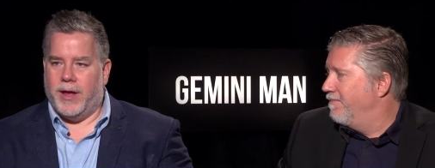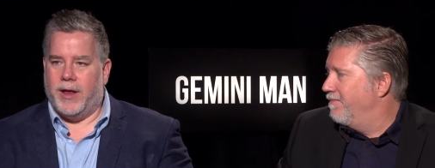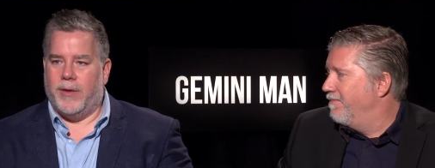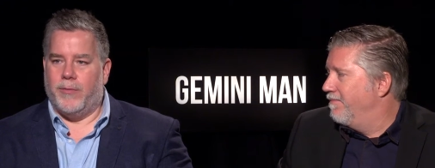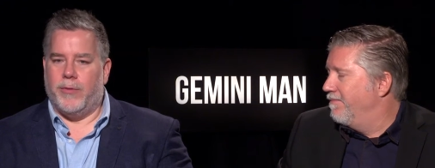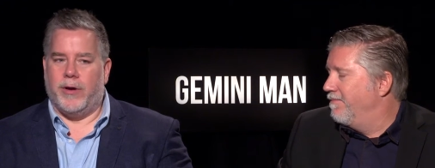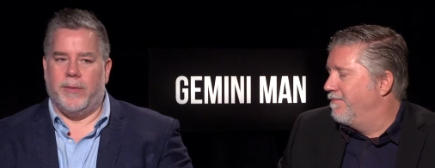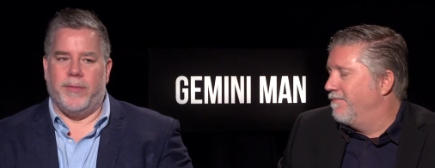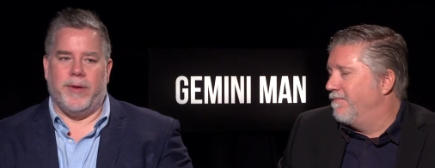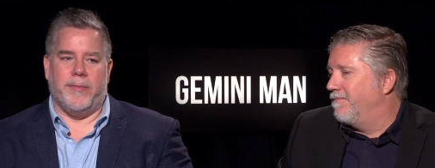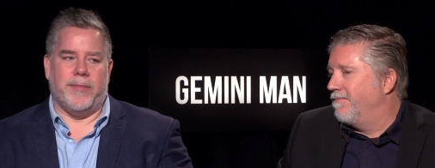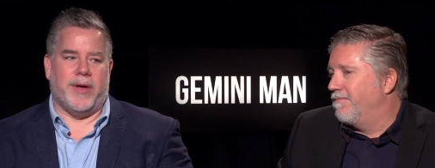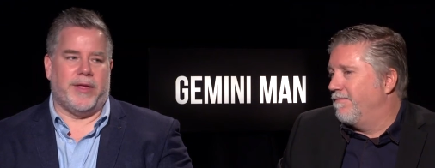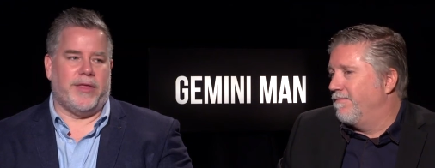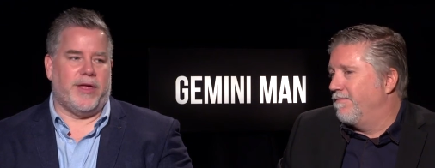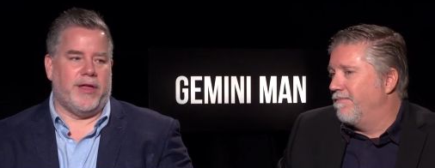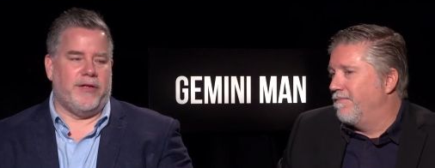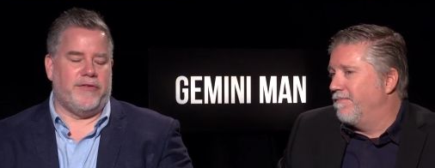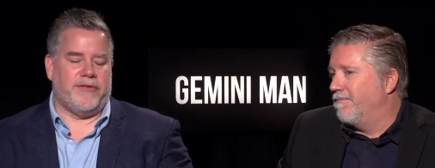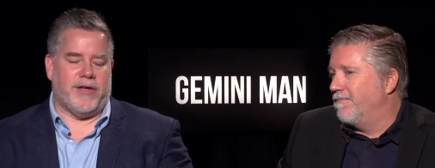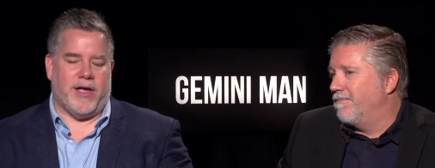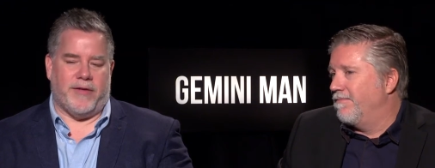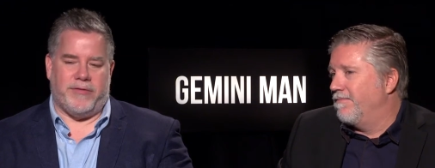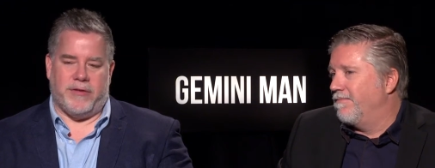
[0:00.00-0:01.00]
Speaker 1: Mm-hmm. And what I mean by that
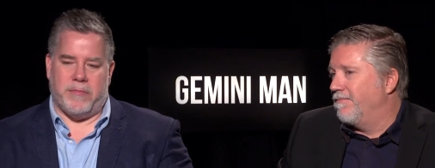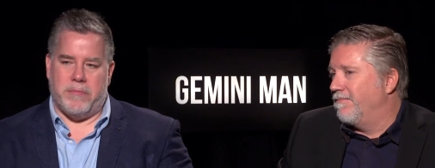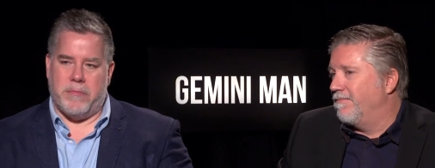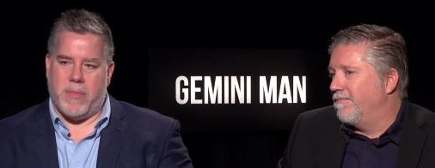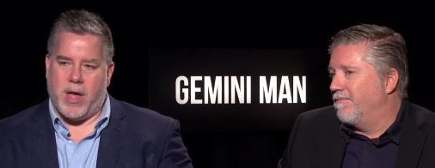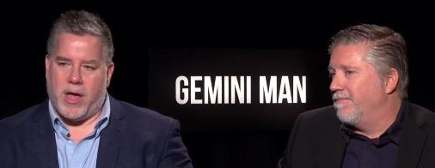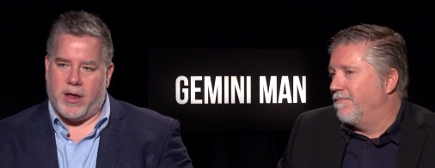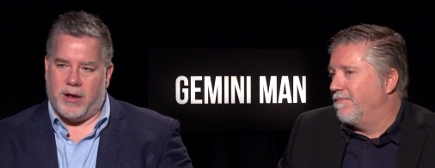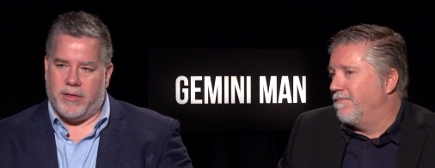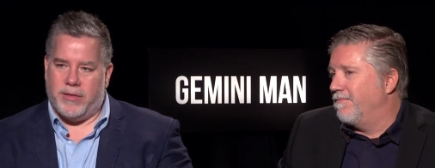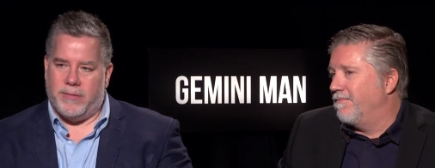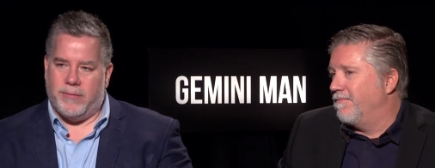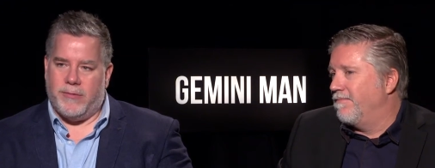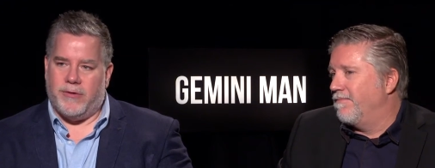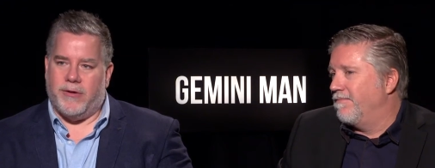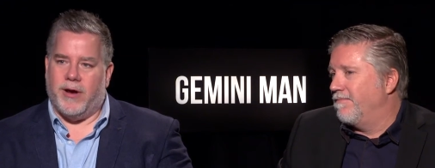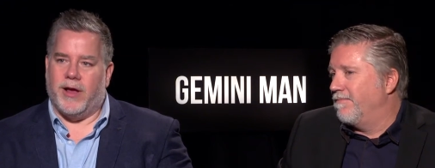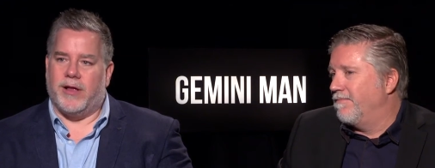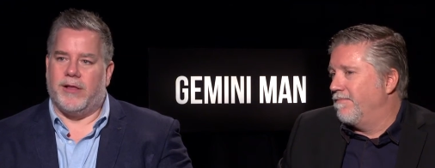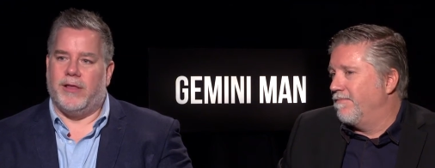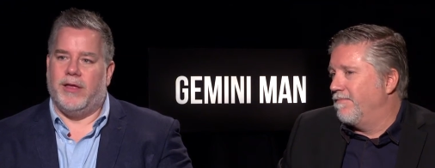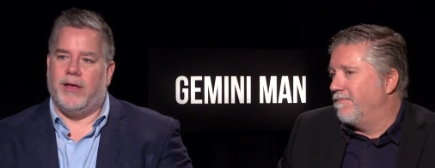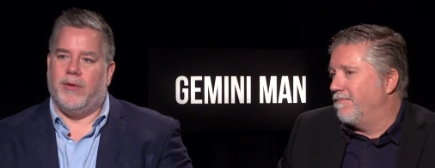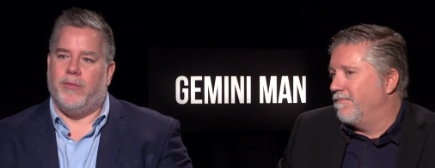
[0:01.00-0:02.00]
is you have to model them
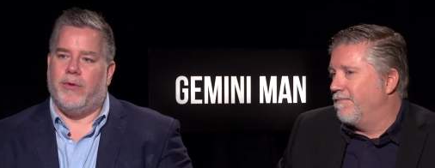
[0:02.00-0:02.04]
correctly.